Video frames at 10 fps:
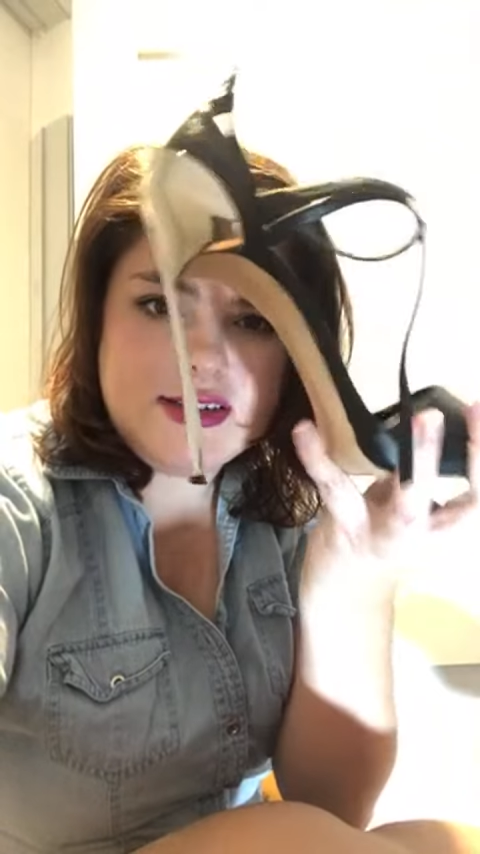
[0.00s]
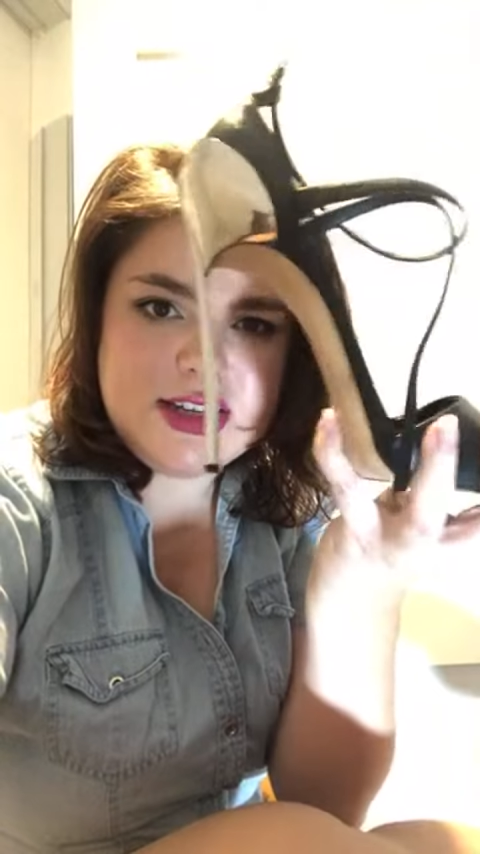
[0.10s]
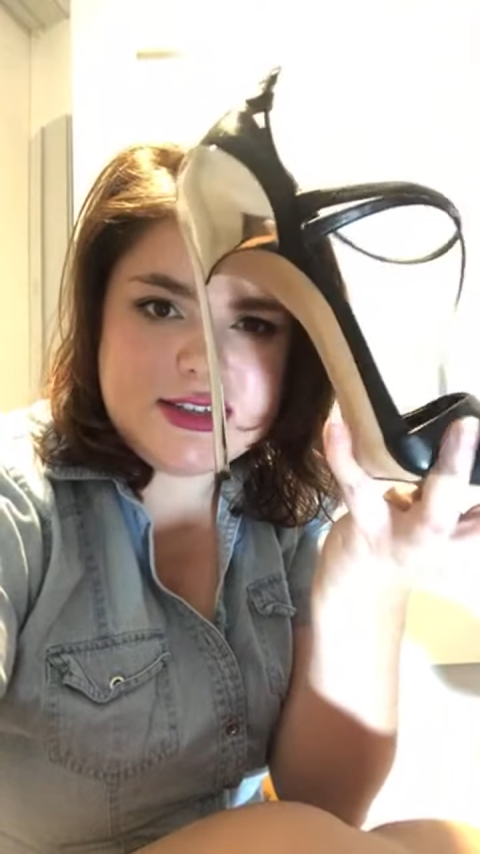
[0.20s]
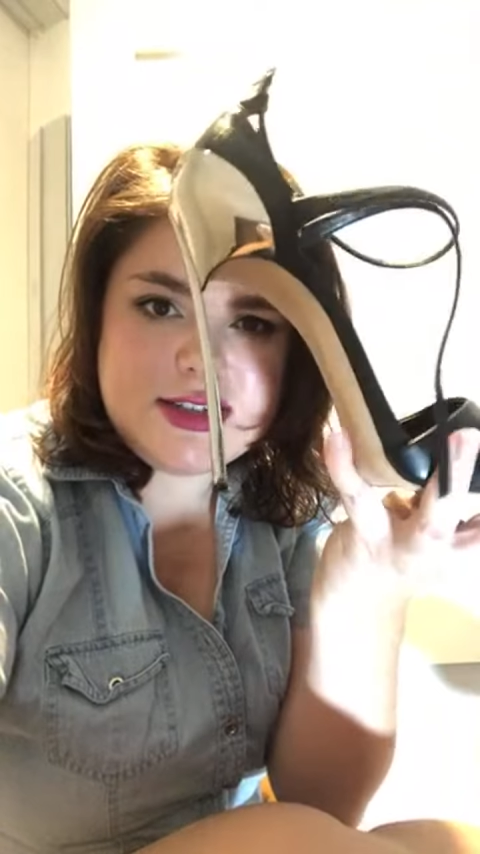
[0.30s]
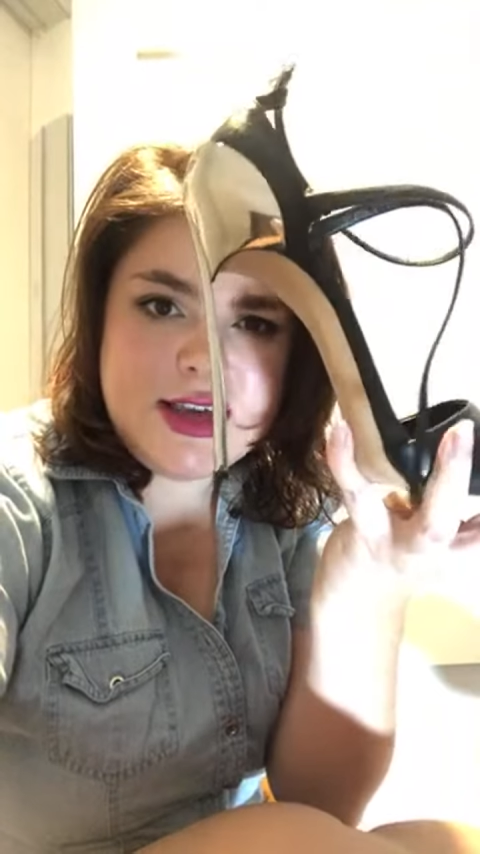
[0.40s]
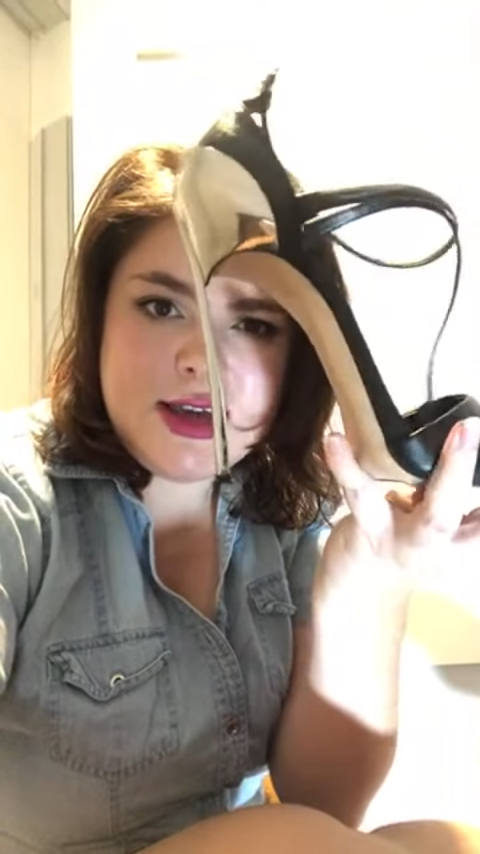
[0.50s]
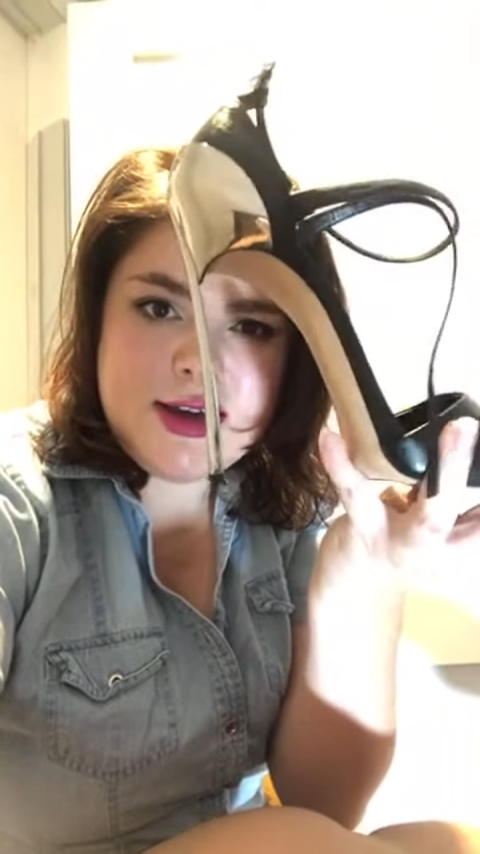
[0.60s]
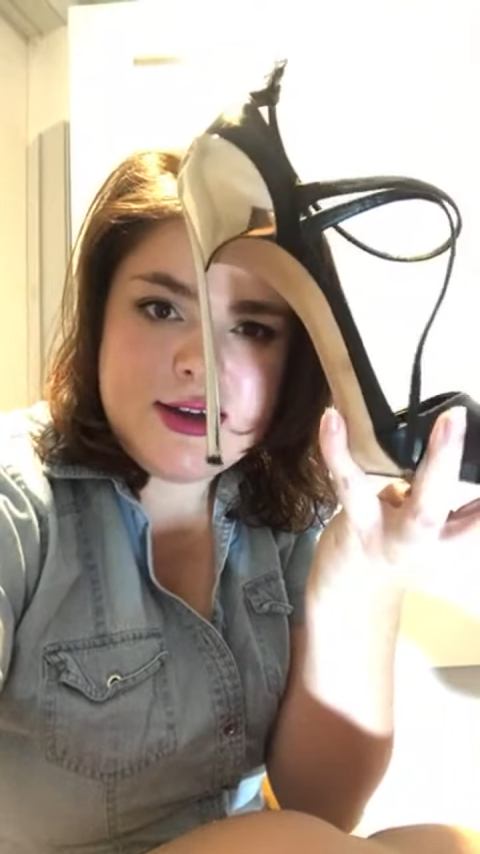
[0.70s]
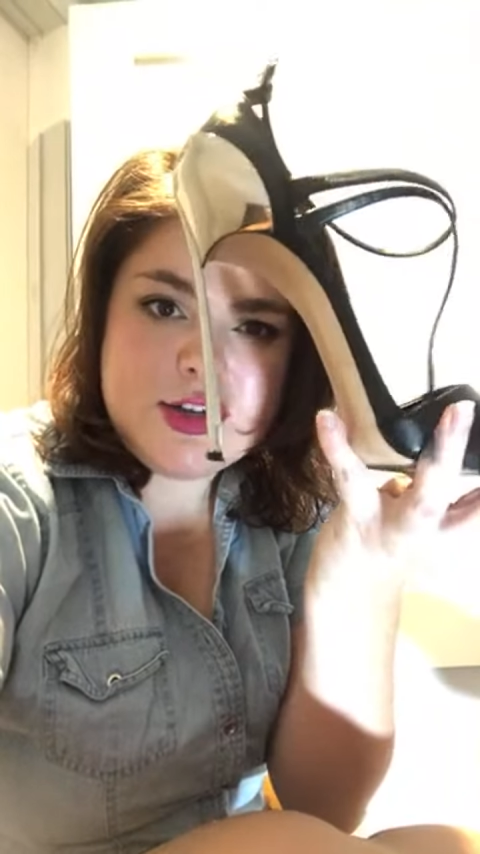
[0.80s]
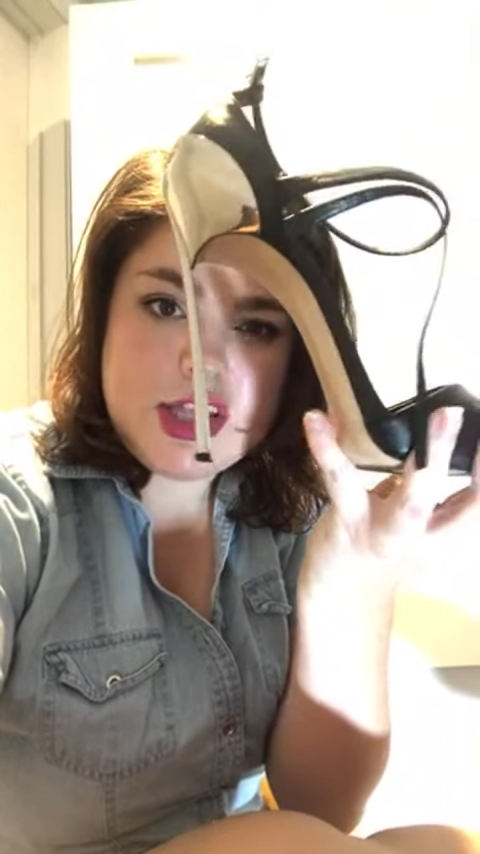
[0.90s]
is
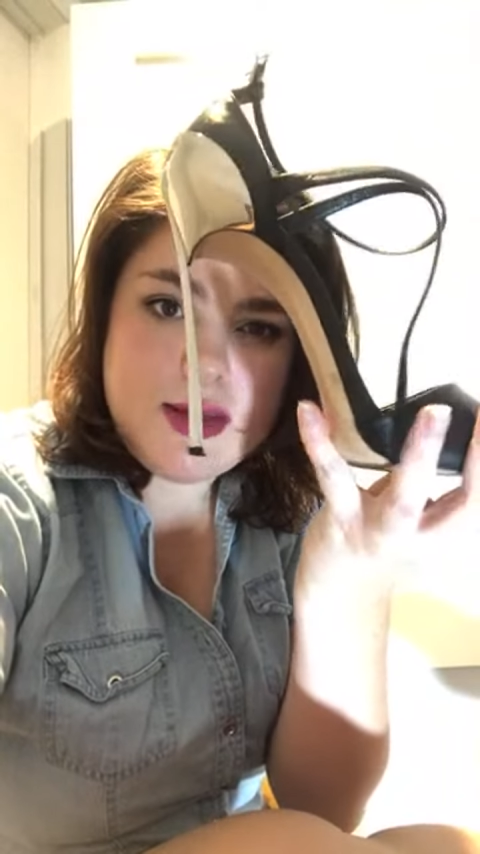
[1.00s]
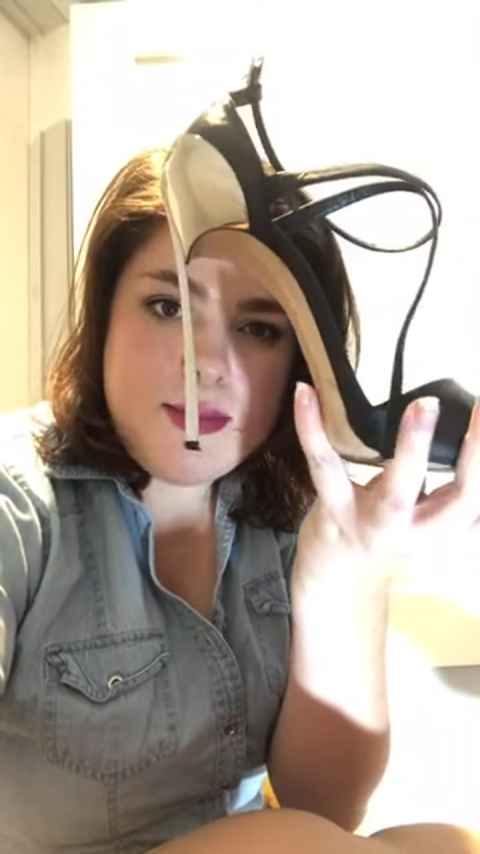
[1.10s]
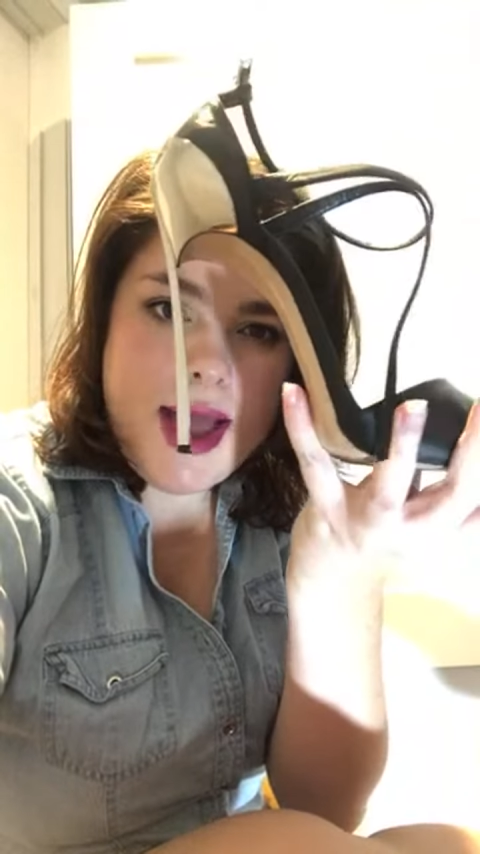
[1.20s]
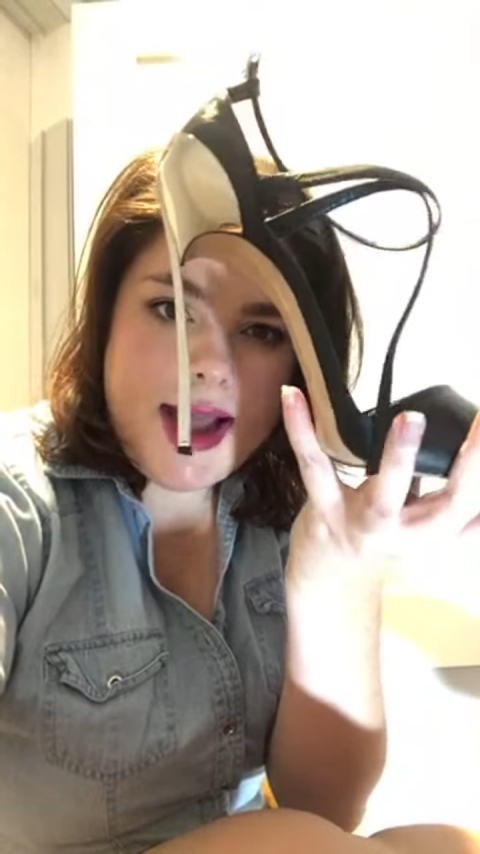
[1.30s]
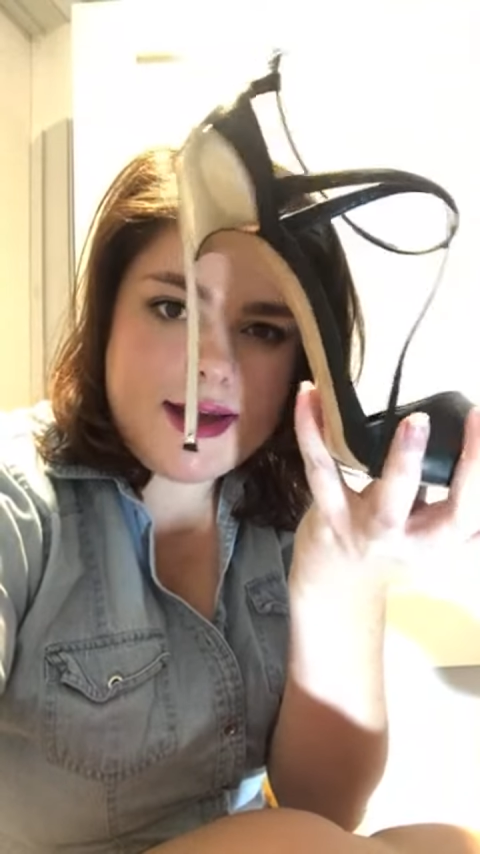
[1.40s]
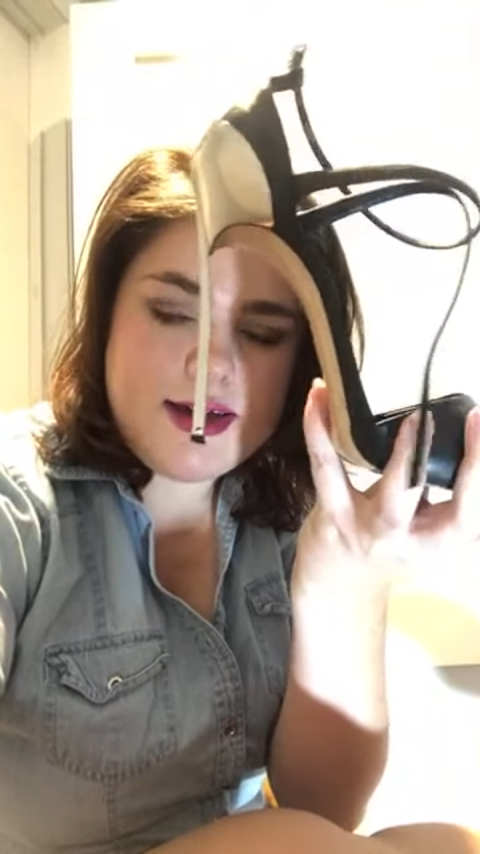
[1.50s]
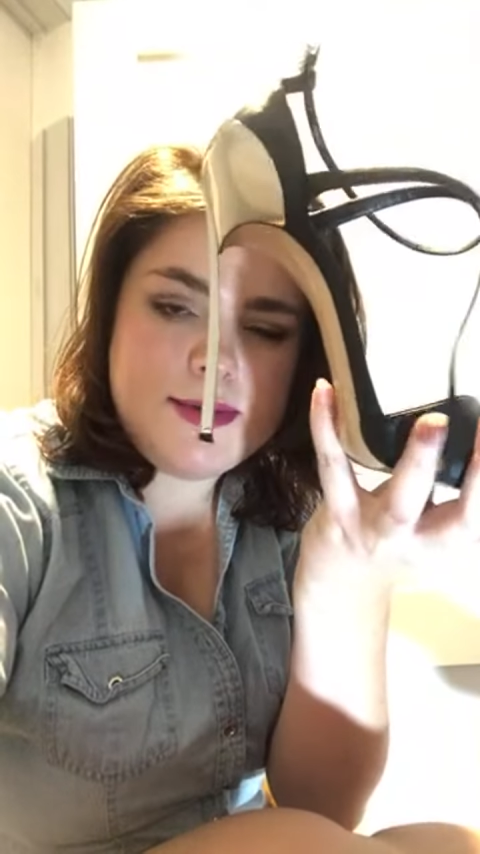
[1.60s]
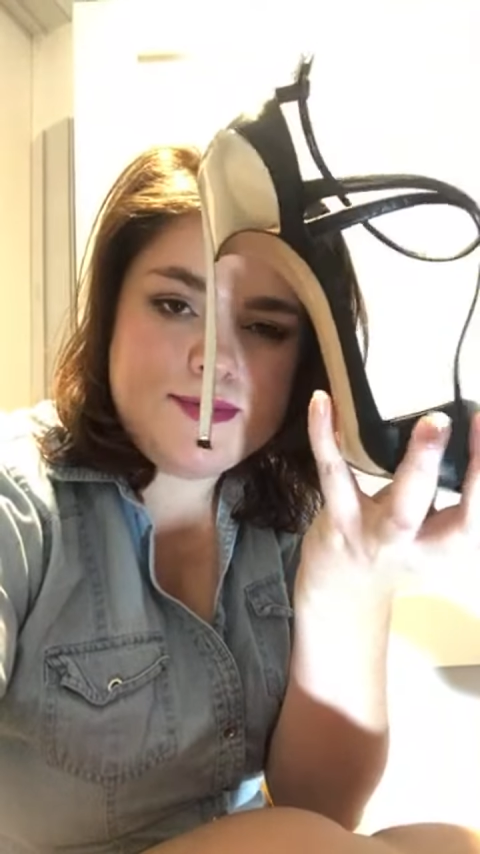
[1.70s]
to the back.